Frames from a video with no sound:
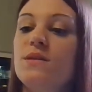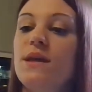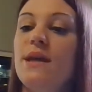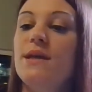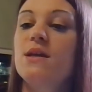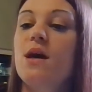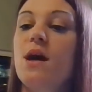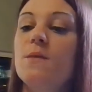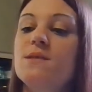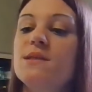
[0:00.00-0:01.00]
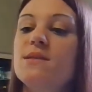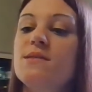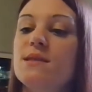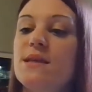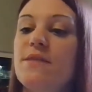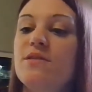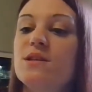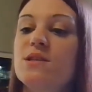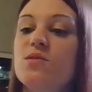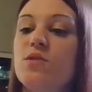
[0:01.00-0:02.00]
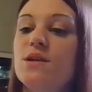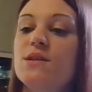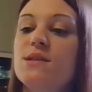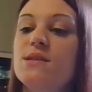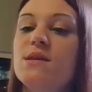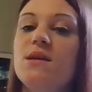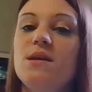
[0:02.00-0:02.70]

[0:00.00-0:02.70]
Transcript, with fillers: The Eight of Cups, the Seven of Swords,